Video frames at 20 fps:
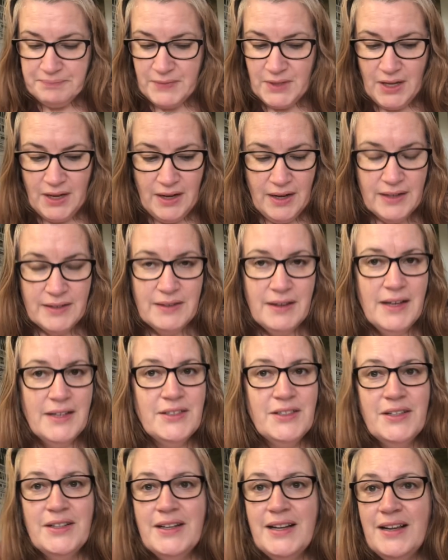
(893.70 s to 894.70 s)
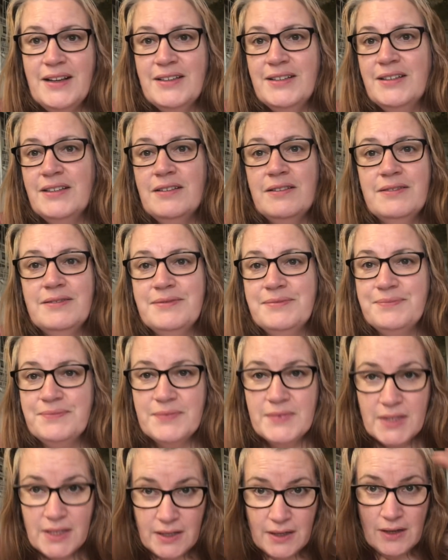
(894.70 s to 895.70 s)
I don't know.
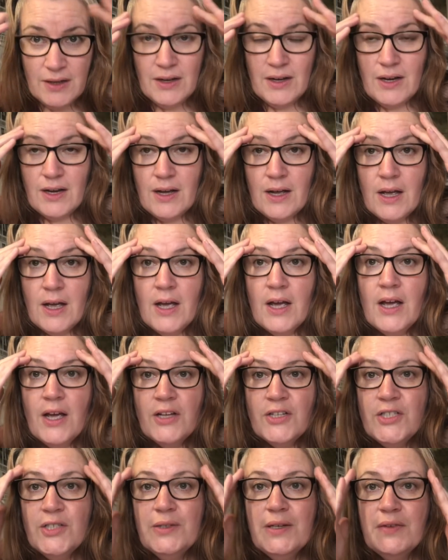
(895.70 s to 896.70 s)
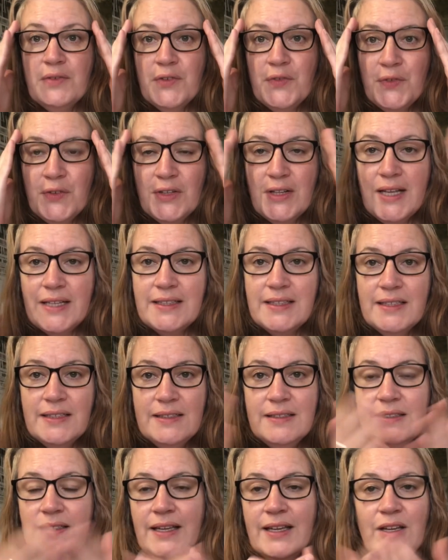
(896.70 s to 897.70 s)
Do you ever feel like
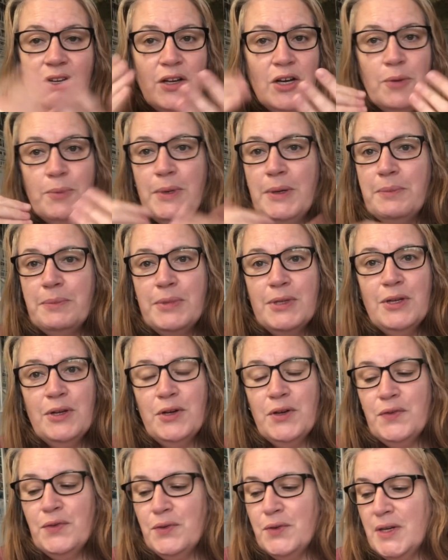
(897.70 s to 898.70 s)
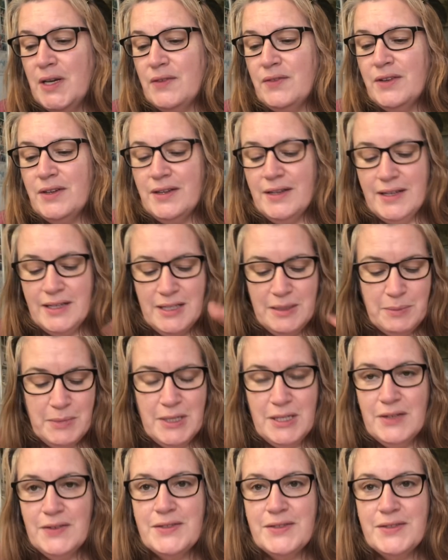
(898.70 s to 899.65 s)
this? Like, comment below if you're ever in the middle of